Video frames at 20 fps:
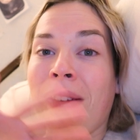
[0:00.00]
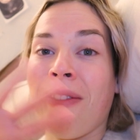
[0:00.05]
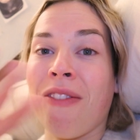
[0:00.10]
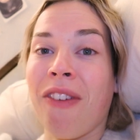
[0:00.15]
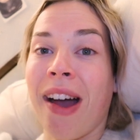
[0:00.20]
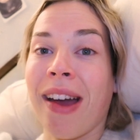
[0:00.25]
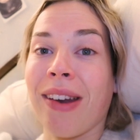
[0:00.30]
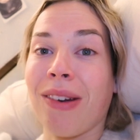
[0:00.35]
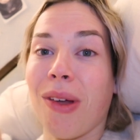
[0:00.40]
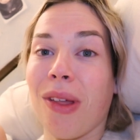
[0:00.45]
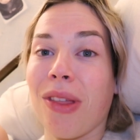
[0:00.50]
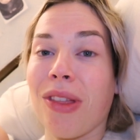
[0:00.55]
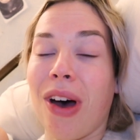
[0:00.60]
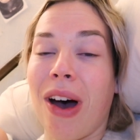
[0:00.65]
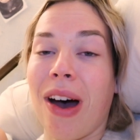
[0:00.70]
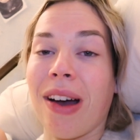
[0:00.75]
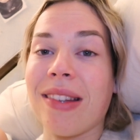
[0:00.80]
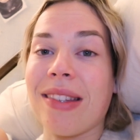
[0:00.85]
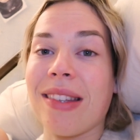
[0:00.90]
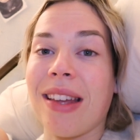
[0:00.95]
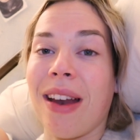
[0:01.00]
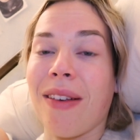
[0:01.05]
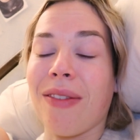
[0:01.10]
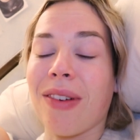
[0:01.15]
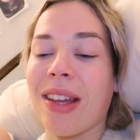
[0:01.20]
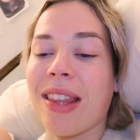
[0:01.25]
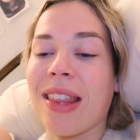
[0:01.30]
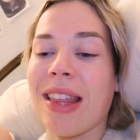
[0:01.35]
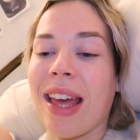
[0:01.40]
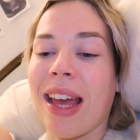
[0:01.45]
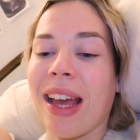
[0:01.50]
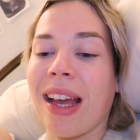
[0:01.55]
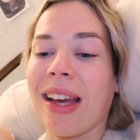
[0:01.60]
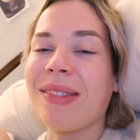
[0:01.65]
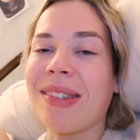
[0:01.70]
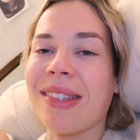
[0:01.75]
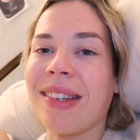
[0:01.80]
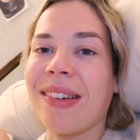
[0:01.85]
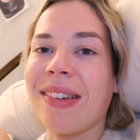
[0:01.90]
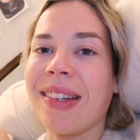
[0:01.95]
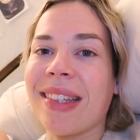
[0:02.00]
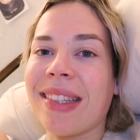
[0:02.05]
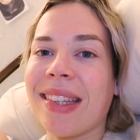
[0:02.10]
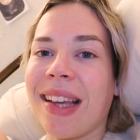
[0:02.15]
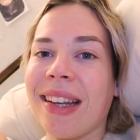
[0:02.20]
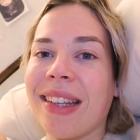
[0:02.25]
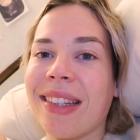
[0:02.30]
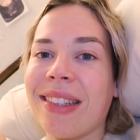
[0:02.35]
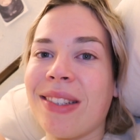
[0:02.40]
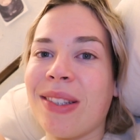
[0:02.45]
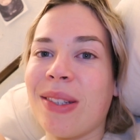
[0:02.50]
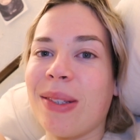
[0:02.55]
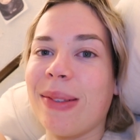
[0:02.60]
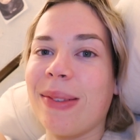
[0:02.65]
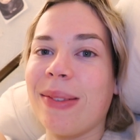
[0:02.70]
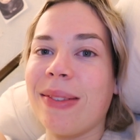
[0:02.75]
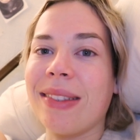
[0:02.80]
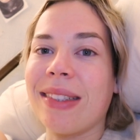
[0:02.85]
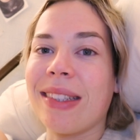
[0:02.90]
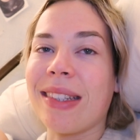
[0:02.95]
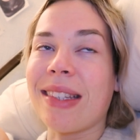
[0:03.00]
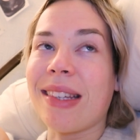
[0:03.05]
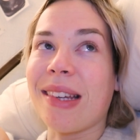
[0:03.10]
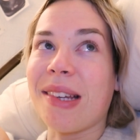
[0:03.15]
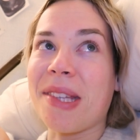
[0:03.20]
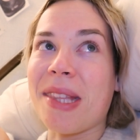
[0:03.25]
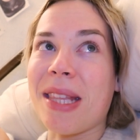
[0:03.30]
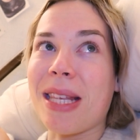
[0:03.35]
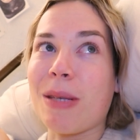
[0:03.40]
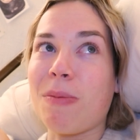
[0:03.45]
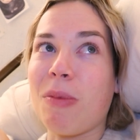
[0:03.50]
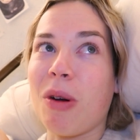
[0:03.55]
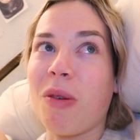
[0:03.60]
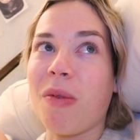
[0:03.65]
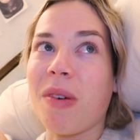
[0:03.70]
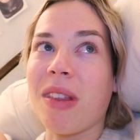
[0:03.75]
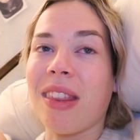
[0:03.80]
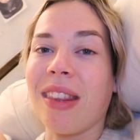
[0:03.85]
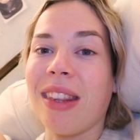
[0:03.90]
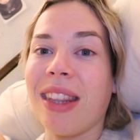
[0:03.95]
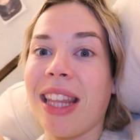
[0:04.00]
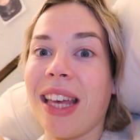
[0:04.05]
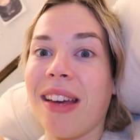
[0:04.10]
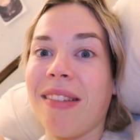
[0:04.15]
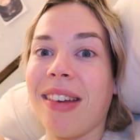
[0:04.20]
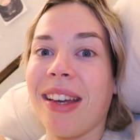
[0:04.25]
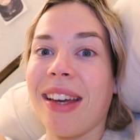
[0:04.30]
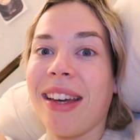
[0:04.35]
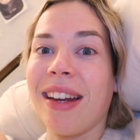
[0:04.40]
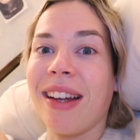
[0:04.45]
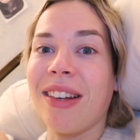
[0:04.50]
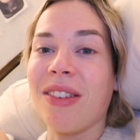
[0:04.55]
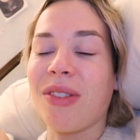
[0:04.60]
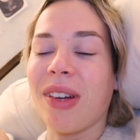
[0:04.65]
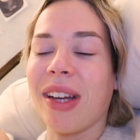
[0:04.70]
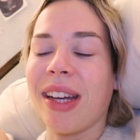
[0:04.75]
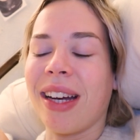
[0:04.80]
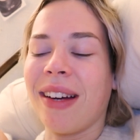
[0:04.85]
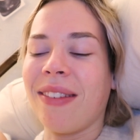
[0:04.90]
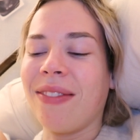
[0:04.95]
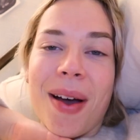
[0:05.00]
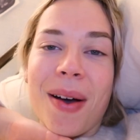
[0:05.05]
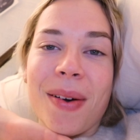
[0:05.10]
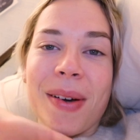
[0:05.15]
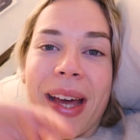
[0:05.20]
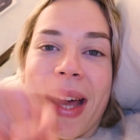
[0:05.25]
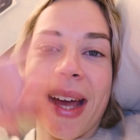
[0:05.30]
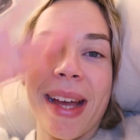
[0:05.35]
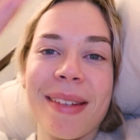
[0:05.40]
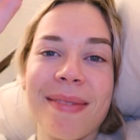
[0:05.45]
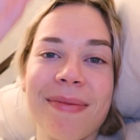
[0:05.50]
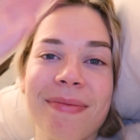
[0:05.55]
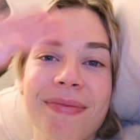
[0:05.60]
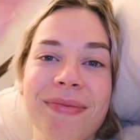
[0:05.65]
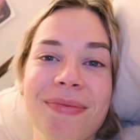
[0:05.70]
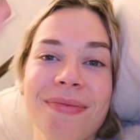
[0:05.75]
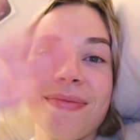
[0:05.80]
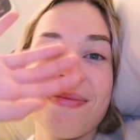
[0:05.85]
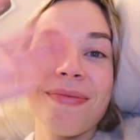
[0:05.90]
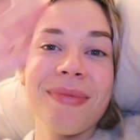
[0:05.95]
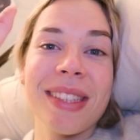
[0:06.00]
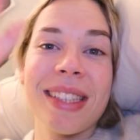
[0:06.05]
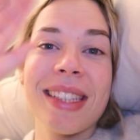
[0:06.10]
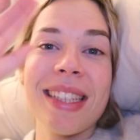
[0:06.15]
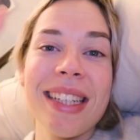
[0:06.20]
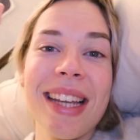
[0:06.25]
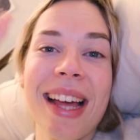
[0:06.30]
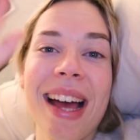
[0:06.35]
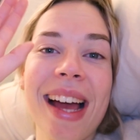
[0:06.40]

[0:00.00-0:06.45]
my final thoughts and everything. I'm so excited to discuss this book with Leonie and Andrea. Okay, good